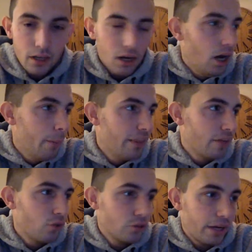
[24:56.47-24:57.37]
And then,
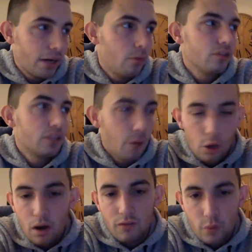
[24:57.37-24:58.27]
of course, we got a couple of, tomorrow
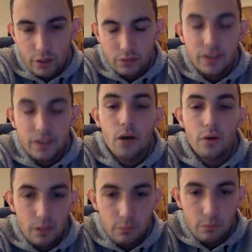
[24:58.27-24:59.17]
we'll have a Rutgers video,
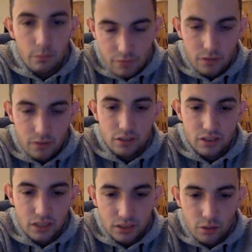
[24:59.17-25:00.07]
and then we'll have the NFL videos and
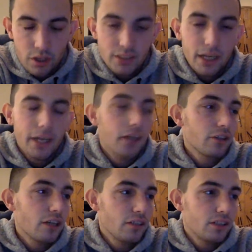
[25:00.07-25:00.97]
something. So take care.
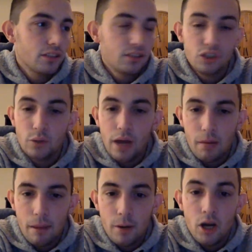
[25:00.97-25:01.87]
Congratulations to
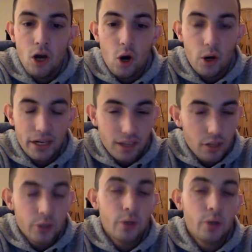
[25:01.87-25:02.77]
Alabama on
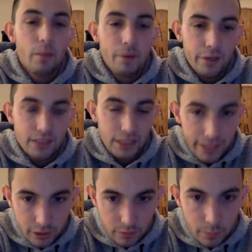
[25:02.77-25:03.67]
another appearance in the
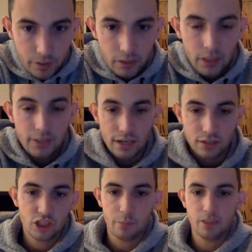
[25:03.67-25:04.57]
College Football
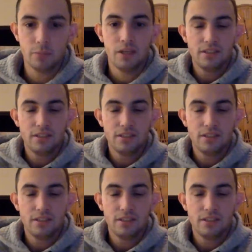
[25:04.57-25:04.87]
National Championship.